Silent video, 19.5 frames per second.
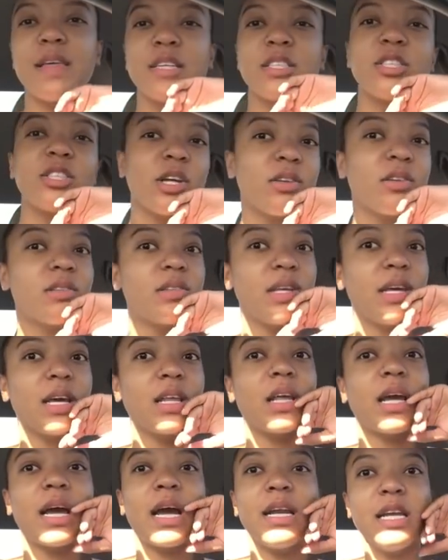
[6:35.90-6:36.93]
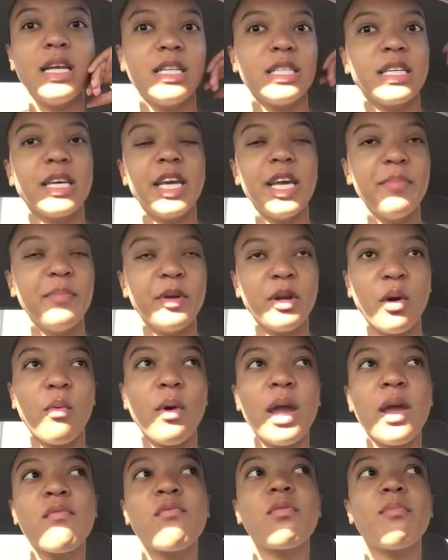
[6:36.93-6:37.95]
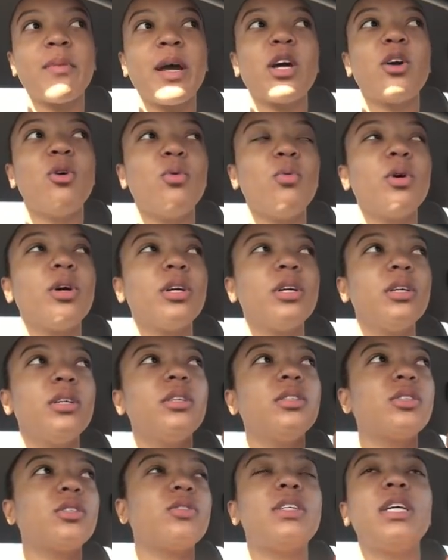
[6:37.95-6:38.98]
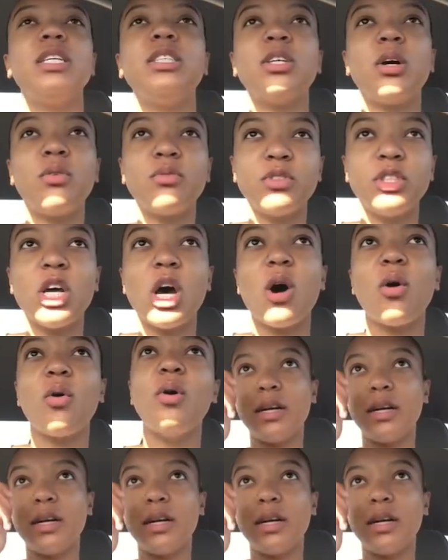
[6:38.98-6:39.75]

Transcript: that's another thing, like I need to keep it away from my coworkers so they don't know.